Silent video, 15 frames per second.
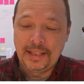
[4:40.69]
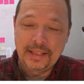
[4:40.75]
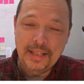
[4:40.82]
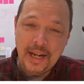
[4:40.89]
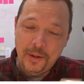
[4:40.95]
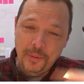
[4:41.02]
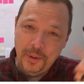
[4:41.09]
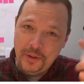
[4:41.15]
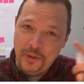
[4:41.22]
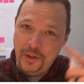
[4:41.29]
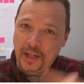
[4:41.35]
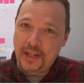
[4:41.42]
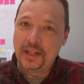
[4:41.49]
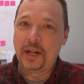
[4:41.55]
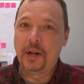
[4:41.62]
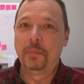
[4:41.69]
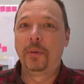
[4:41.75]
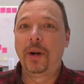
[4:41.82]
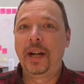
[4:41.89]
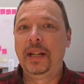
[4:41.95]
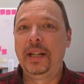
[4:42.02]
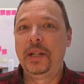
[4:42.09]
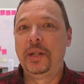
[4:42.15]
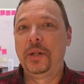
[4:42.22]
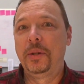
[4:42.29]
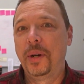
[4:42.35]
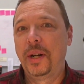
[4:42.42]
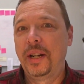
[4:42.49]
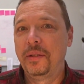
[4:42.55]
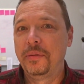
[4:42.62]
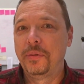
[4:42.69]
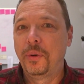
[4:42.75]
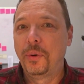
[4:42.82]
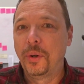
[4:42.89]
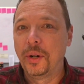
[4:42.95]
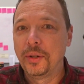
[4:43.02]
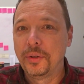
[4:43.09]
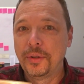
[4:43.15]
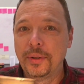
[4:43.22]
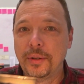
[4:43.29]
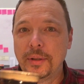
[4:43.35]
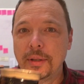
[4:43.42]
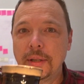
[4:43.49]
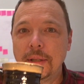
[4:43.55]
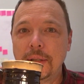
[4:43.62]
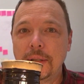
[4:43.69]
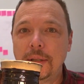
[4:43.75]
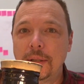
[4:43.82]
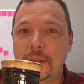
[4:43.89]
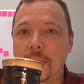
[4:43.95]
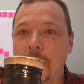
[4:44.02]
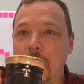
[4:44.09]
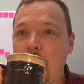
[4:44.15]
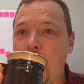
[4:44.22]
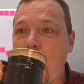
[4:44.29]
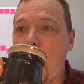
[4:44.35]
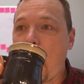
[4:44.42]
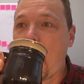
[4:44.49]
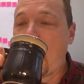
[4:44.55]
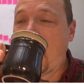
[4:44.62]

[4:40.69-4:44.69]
That's how we're tricking our brain into working for us, right?